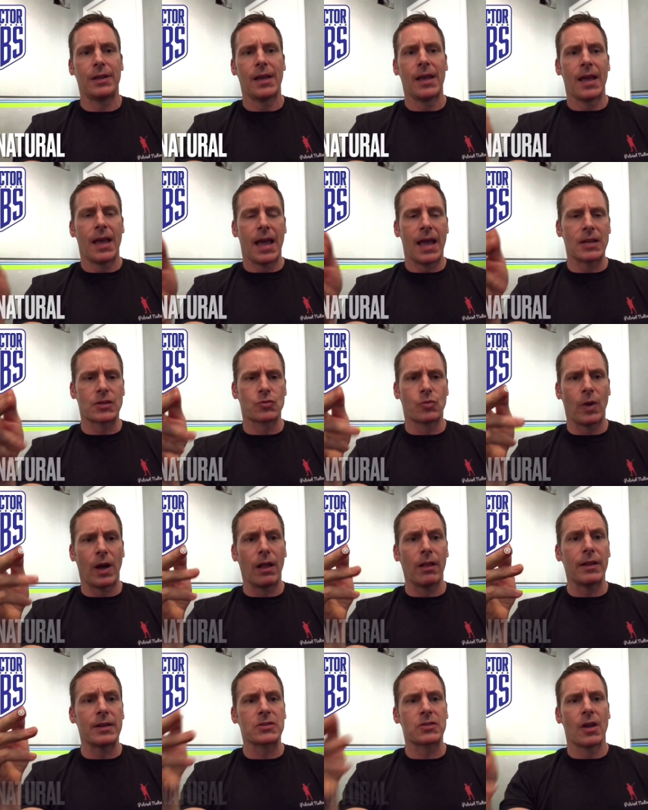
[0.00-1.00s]
as
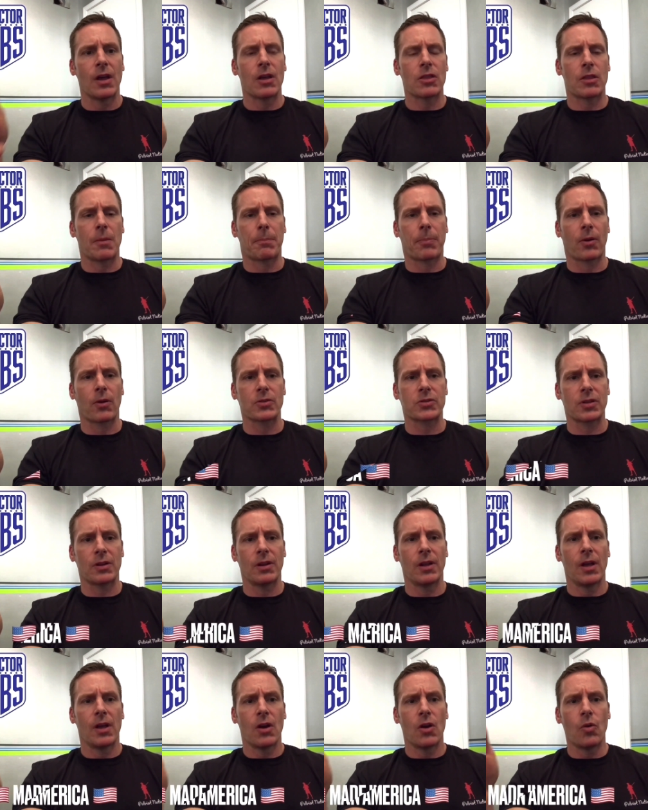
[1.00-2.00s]
well as the person
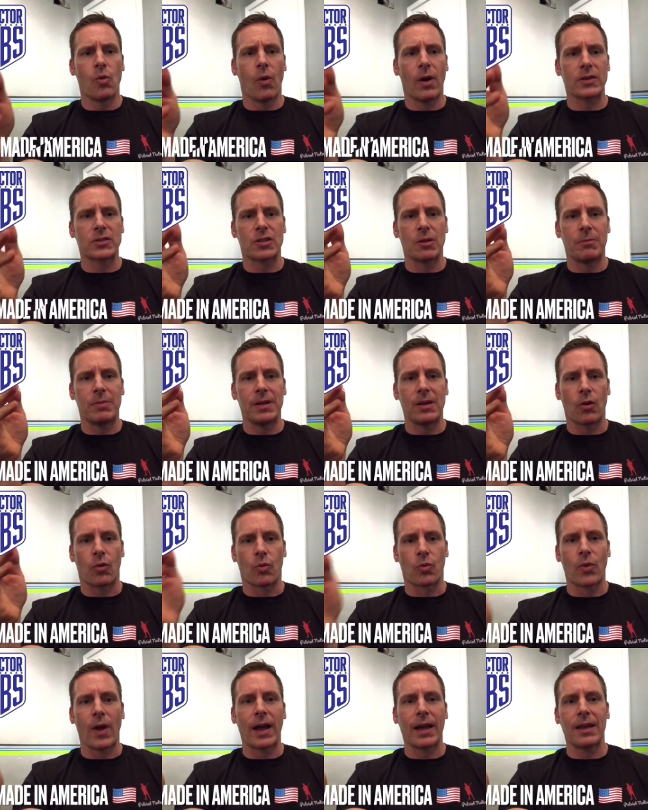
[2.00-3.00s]
who wants to be a
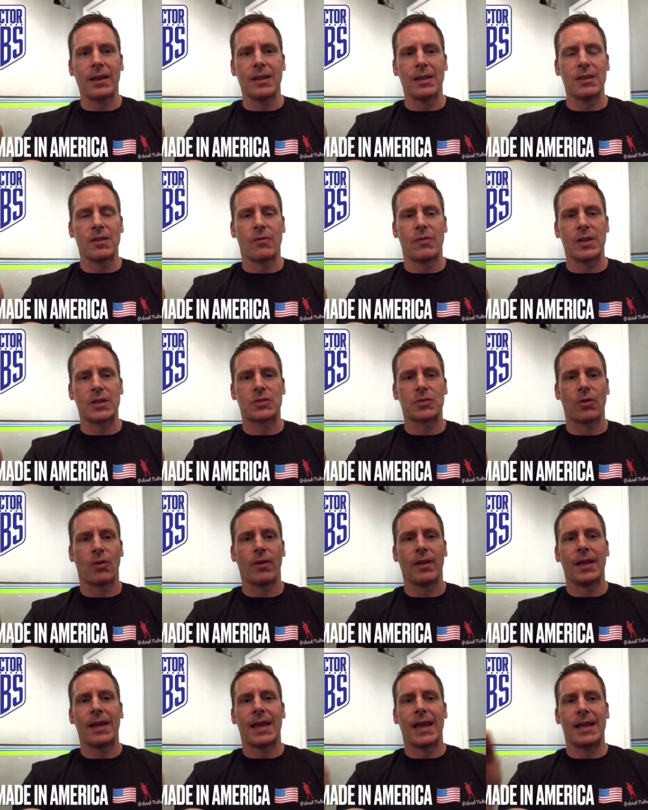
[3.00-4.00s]
rugged
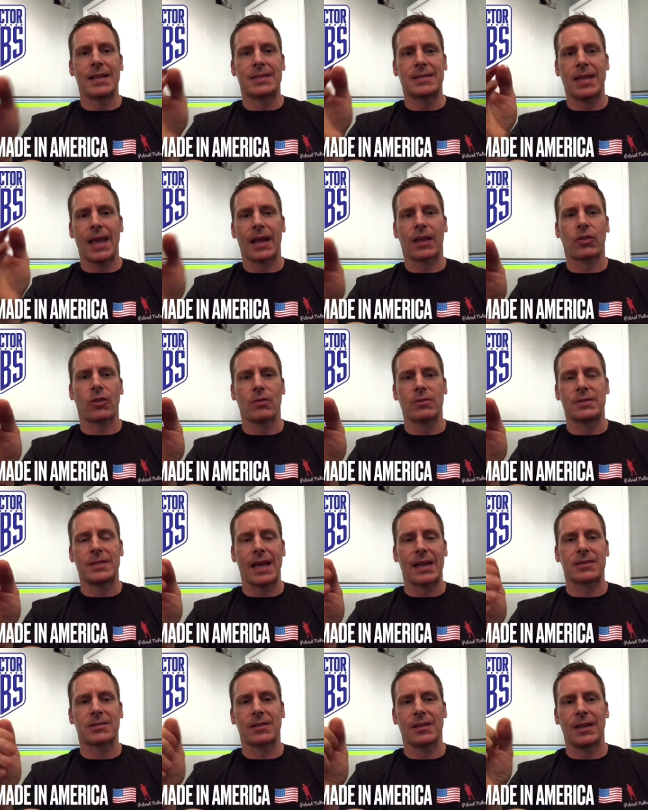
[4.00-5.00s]
individual and take their
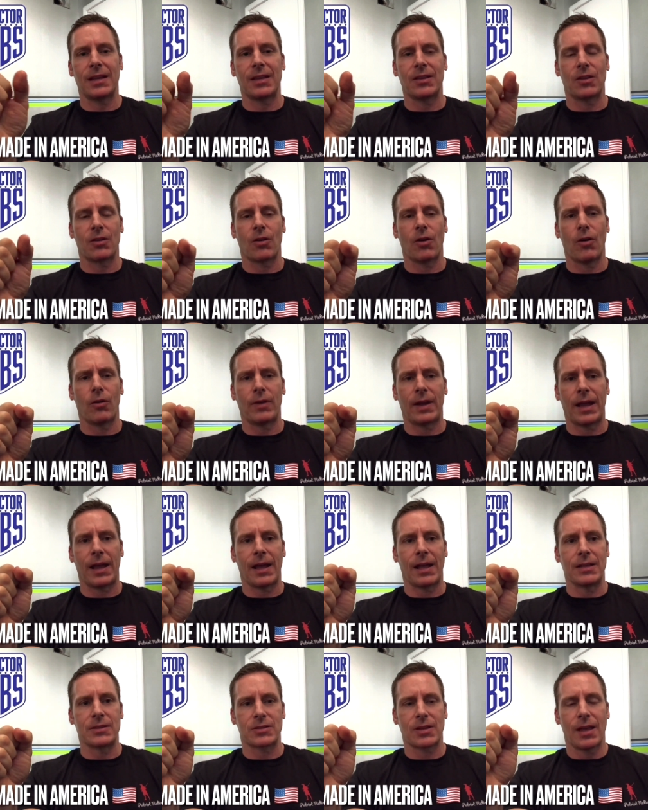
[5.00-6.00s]
destiny in their own
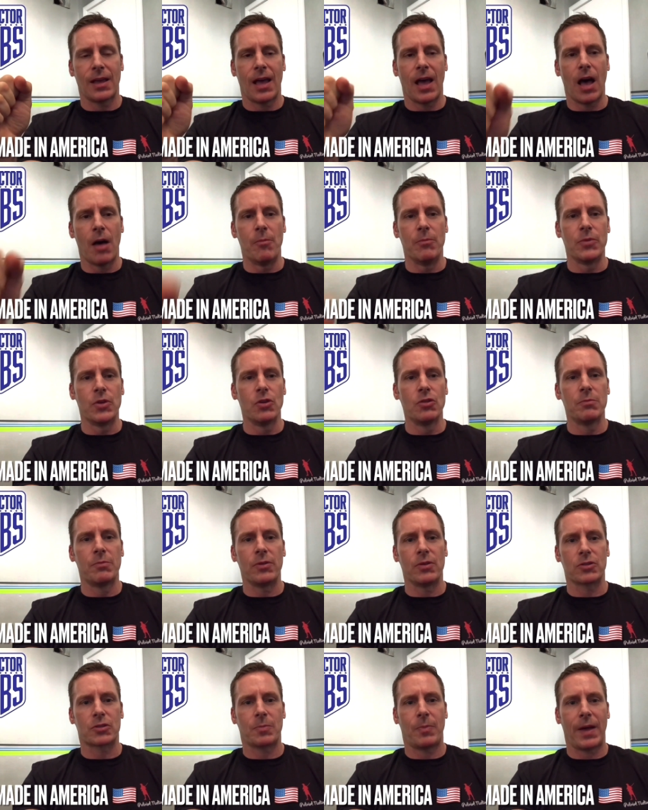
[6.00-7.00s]
hands. Immune
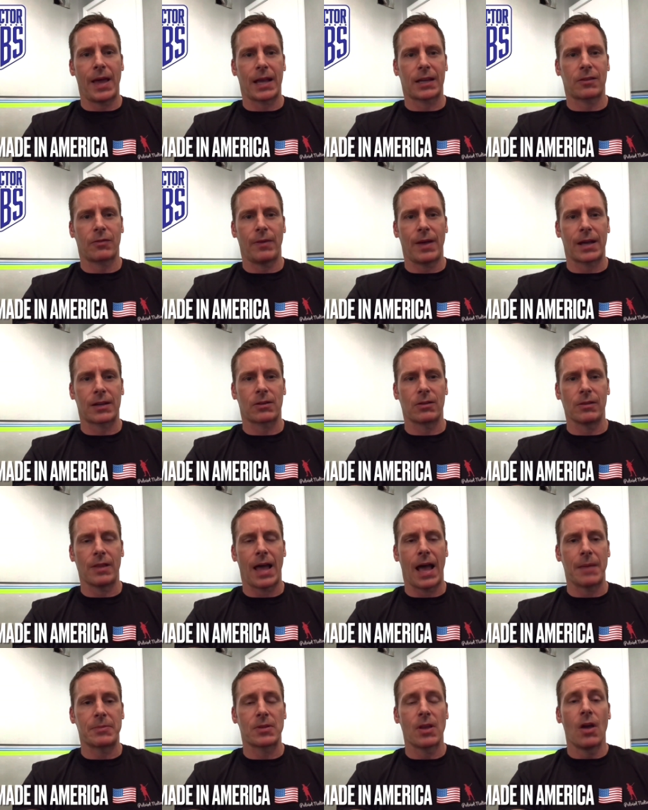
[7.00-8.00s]
Boost by X Factor
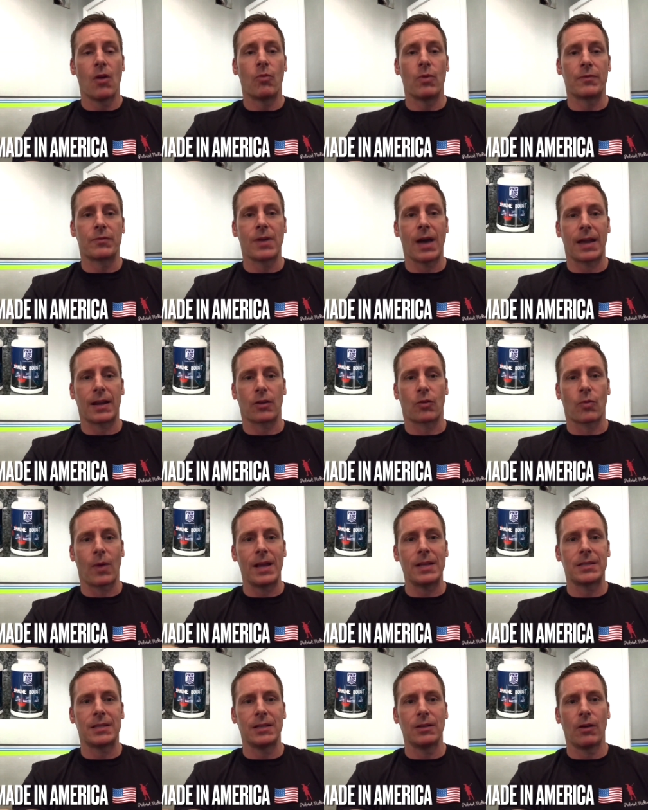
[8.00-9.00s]
Labs. We've got a
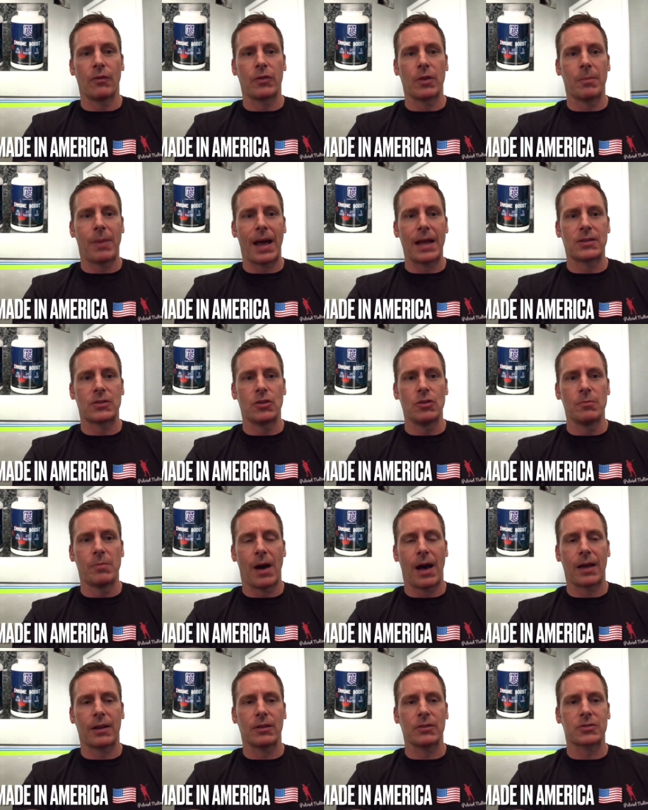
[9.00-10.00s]
great deal if you buy 2
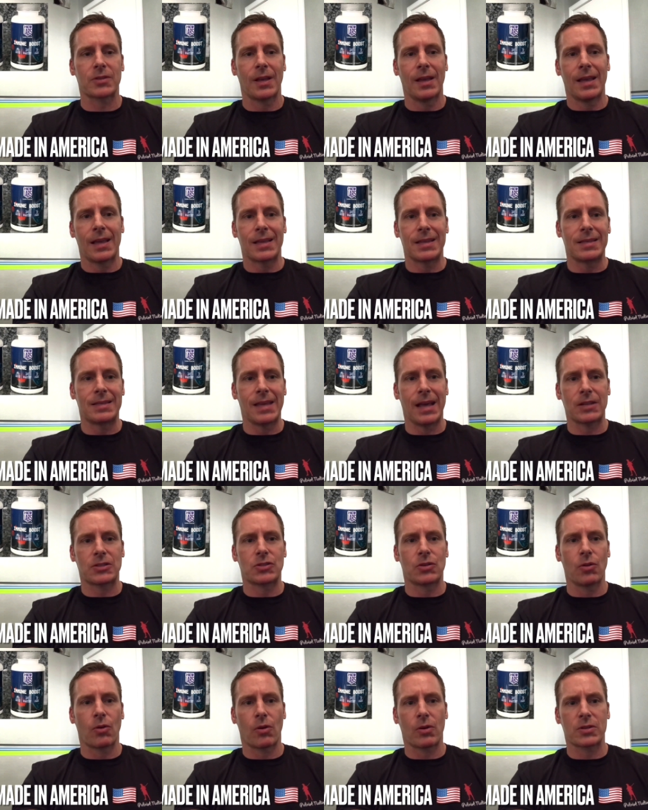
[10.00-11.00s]
bottles. Get
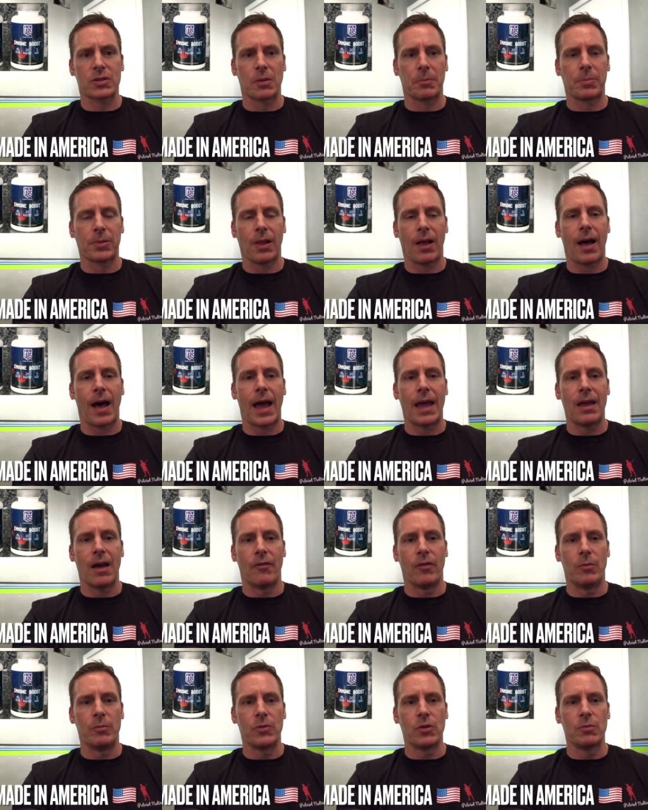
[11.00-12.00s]
your supply of
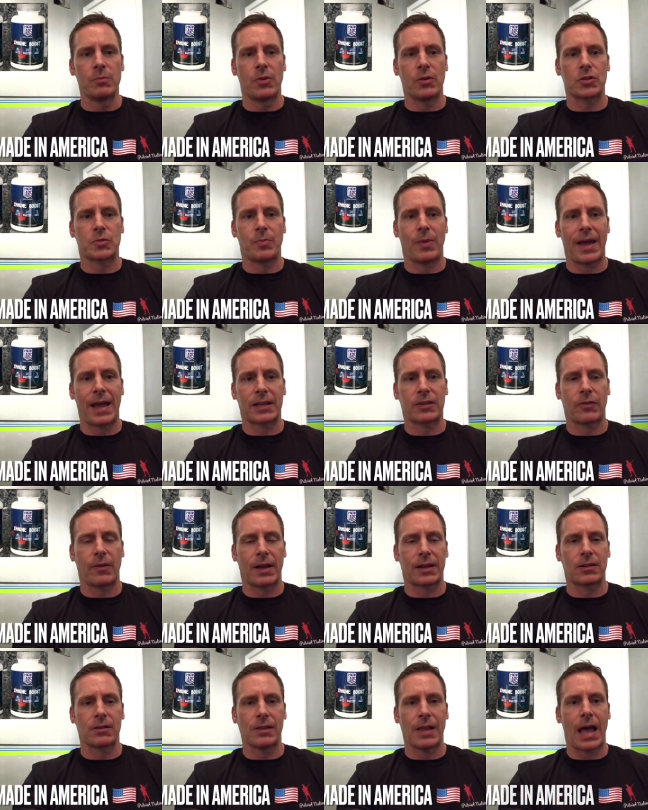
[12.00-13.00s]
Immune Boost by X
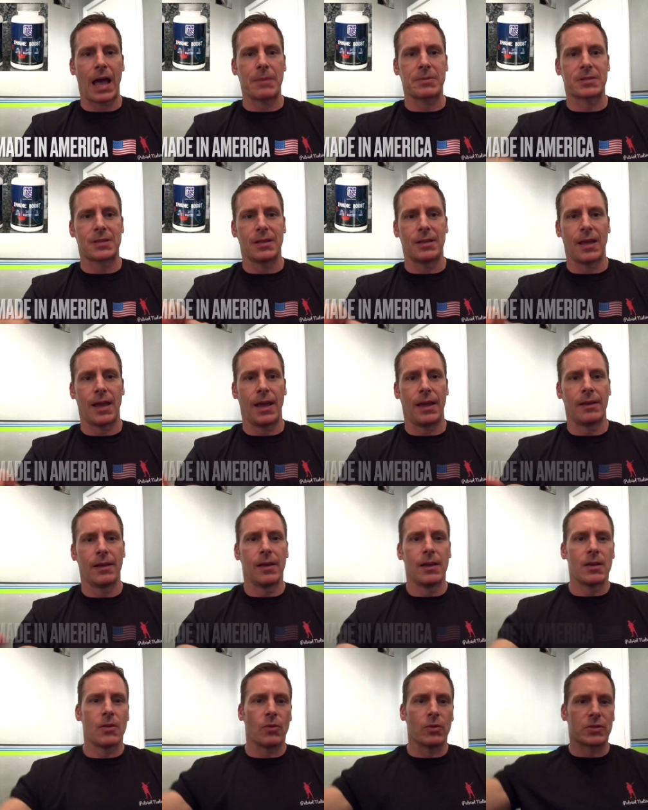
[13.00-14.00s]
Factor Labs today.
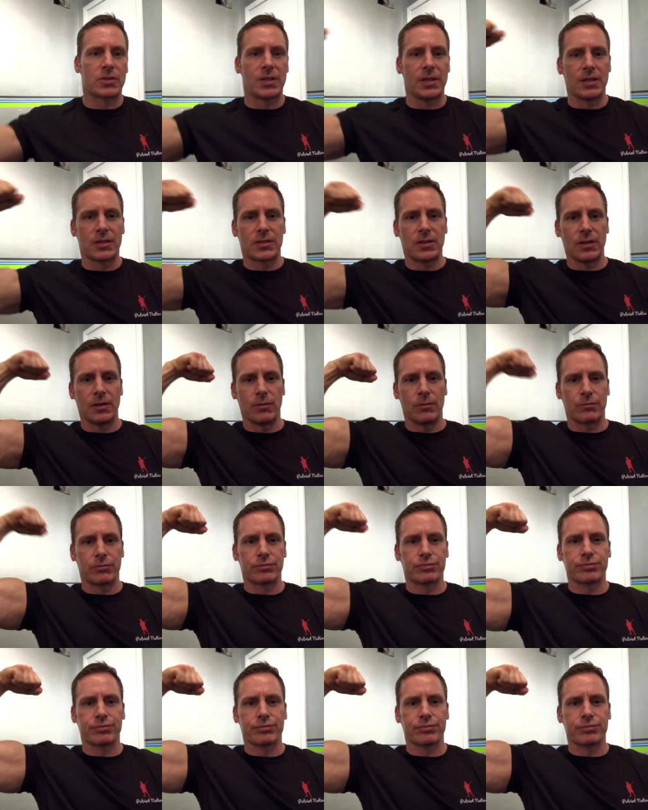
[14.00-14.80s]
We'll see you soon.